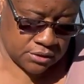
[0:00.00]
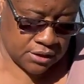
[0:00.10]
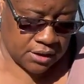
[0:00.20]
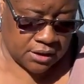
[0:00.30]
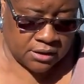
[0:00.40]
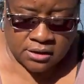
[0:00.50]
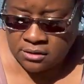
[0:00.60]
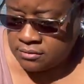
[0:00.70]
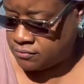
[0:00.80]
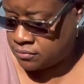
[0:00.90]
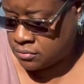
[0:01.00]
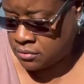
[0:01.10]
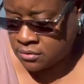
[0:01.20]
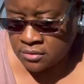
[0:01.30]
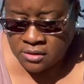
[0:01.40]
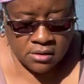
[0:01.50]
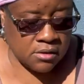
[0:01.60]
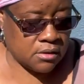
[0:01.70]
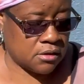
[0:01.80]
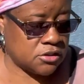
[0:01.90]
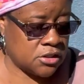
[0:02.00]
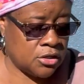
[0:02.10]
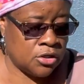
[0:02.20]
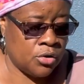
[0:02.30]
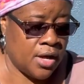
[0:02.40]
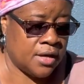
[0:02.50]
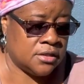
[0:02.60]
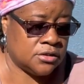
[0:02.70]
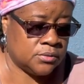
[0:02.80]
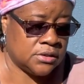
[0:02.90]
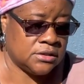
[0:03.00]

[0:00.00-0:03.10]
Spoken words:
tiny, because y'all know how it is with the